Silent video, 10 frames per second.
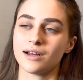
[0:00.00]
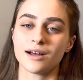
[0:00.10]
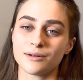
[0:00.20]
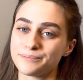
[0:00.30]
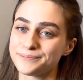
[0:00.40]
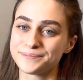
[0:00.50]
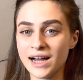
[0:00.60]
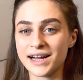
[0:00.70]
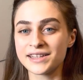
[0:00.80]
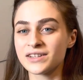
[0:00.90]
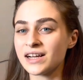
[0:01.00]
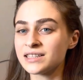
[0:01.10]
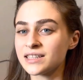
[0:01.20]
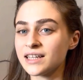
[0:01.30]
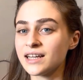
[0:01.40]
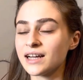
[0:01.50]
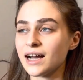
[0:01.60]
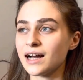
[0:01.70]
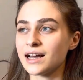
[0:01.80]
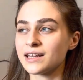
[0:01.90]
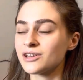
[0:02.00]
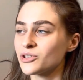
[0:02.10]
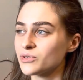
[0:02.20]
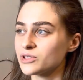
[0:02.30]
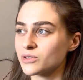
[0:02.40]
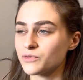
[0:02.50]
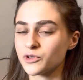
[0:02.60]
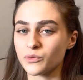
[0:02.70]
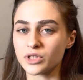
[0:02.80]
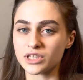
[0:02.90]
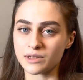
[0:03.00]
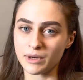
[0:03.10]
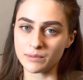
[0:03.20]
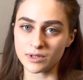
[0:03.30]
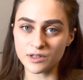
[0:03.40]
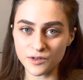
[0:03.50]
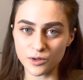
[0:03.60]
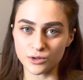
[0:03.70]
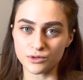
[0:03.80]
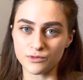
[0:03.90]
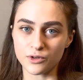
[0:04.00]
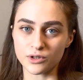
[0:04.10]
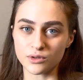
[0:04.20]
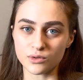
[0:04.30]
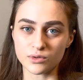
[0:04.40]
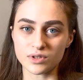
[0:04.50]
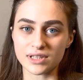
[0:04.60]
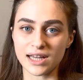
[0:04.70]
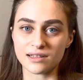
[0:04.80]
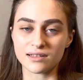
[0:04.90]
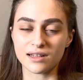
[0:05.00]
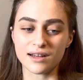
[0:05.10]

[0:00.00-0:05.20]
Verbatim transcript: Um, and lastly, uh, another reason for which it might be difficult for you to stay